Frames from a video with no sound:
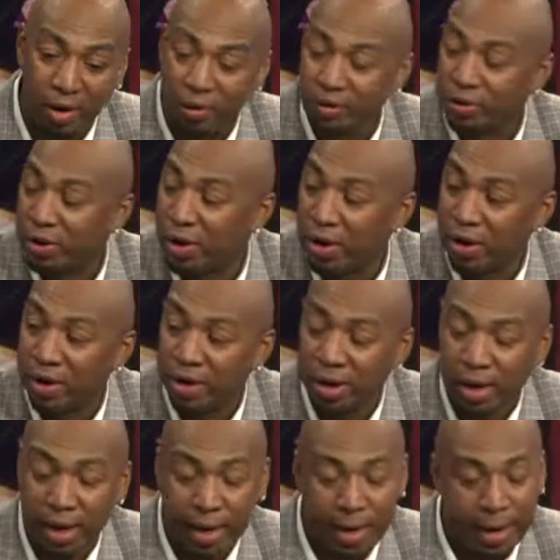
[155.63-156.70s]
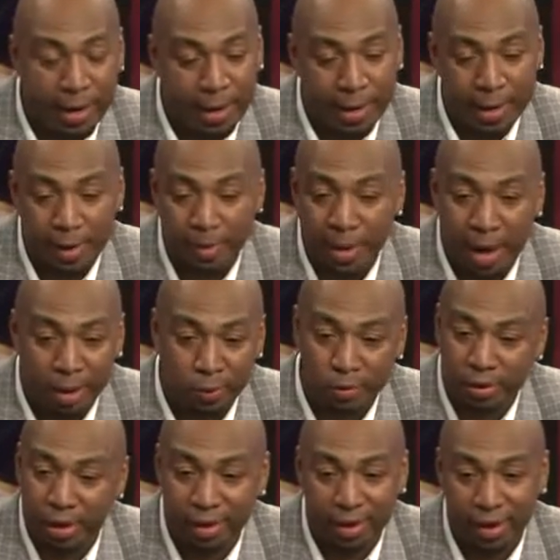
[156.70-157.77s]
all-star. I don't
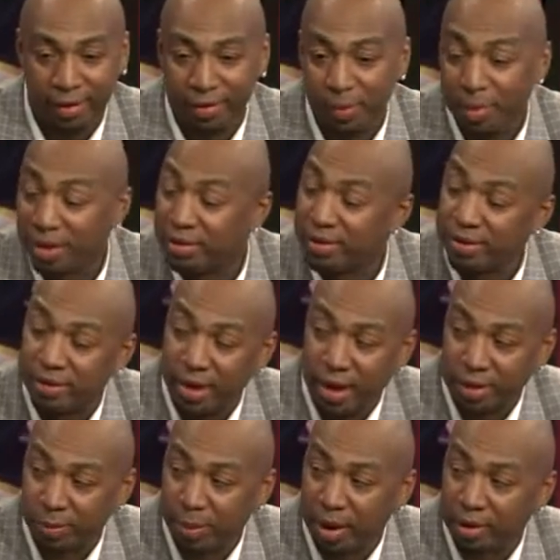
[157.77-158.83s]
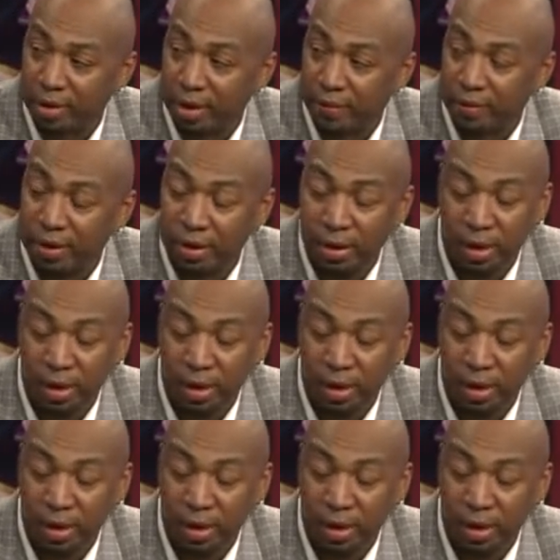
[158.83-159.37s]
take care of the business aspect of it.